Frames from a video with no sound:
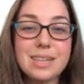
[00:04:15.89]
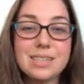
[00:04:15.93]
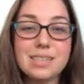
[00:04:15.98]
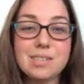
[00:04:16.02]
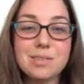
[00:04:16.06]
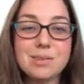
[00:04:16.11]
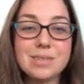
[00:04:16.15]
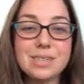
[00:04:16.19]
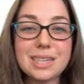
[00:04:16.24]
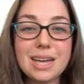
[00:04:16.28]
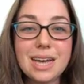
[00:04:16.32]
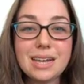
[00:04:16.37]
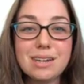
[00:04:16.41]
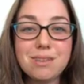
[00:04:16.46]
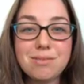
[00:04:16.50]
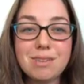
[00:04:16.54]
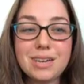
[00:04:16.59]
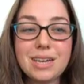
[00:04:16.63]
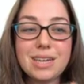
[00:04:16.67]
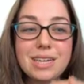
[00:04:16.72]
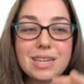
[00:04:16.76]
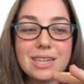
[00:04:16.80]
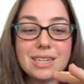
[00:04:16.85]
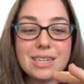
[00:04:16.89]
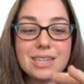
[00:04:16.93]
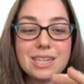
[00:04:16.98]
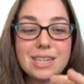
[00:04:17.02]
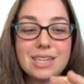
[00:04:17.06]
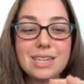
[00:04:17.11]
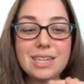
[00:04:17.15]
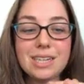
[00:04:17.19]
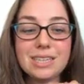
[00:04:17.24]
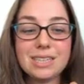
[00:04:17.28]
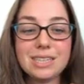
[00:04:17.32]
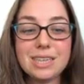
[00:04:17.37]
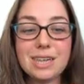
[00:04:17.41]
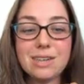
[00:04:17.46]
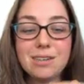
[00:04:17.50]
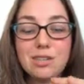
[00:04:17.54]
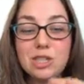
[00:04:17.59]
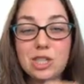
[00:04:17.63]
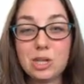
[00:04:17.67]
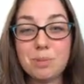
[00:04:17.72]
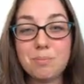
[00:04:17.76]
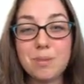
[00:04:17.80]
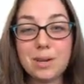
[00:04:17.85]
So it's kind of like instead
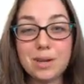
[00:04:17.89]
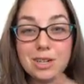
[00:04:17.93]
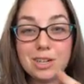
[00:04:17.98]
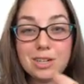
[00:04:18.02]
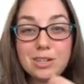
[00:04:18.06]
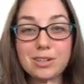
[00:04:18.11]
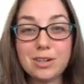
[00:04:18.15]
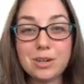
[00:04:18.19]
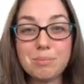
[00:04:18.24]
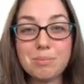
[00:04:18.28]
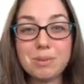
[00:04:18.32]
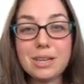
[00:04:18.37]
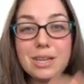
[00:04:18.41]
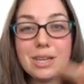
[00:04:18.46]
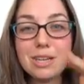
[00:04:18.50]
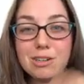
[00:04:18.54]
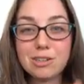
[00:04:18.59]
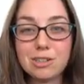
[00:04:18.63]
of jumping on a trampoline,